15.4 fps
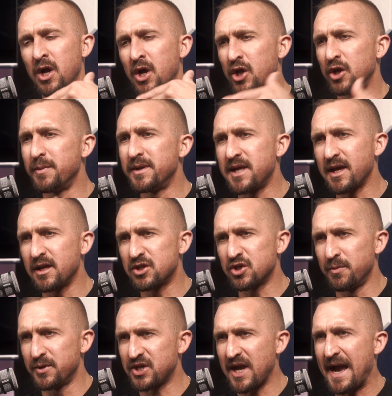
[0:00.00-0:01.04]
You've been taking so
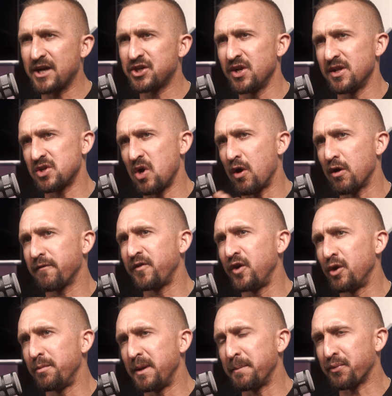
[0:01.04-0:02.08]
much action. It's hard for you to
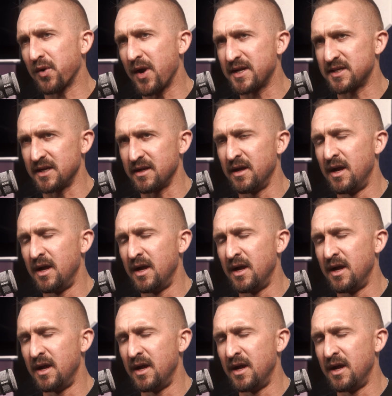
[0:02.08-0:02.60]
be present.